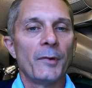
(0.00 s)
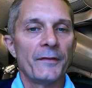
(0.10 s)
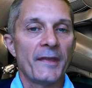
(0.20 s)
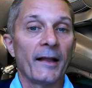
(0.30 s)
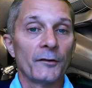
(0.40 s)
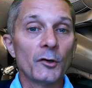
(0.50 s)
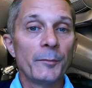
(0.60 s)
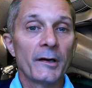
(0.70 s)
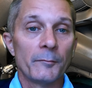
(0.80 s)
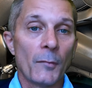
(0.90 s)
But that
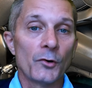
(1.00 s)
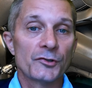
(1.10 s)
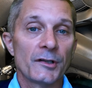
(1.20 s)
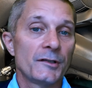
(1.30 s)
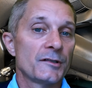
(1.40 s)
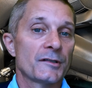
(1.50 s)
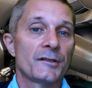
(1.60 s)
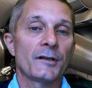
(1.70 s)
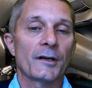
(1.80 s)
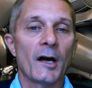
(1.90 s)
little bit of motion,
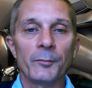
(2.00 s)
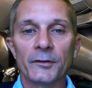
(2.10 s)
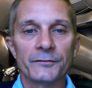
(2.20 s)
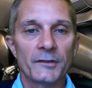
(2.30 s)
just a couple